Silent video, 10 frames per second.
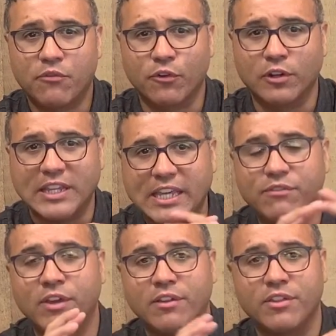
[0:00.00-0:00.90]
for
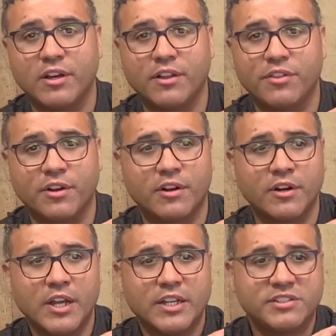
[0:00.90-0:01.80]
leaving
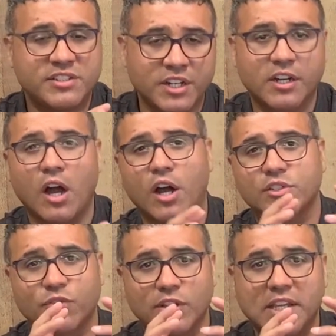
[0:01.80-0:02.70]
their
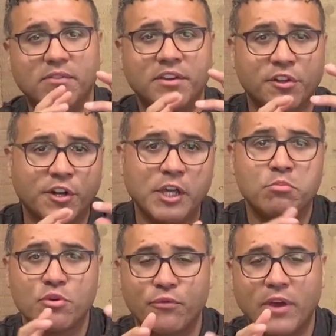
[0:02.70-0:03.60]
synagogues, for leaving their
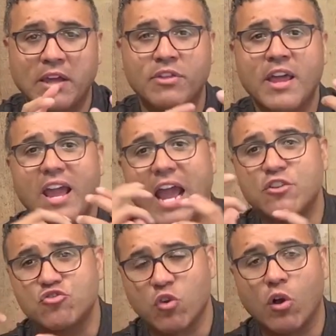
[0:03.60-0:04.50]
Hebrew faith
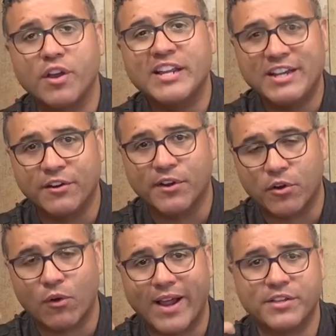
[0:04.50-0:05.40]
and drawing near to
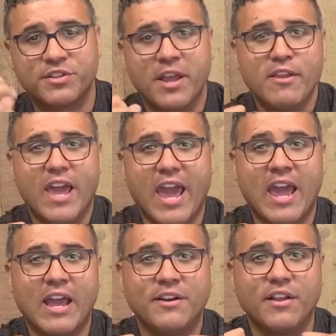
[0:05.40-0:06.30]
Christ.
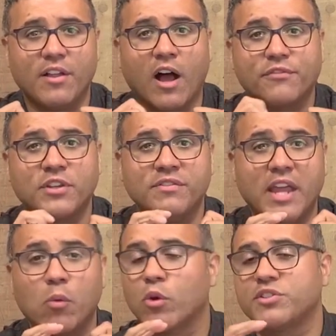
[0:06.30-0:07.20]
And often
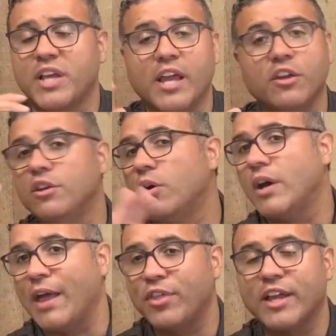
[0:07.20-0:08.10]
they were saying, you know,
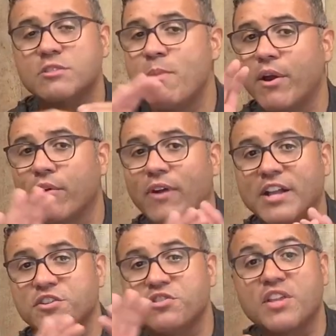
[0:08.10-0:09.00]
I think it's better if I
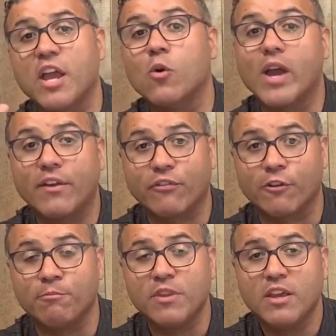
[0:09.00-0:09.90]
just stay away
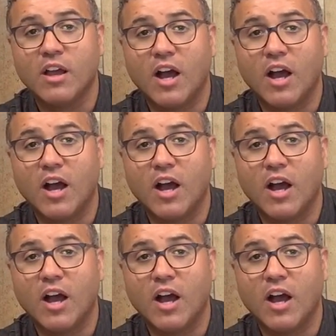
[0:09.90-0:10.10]
from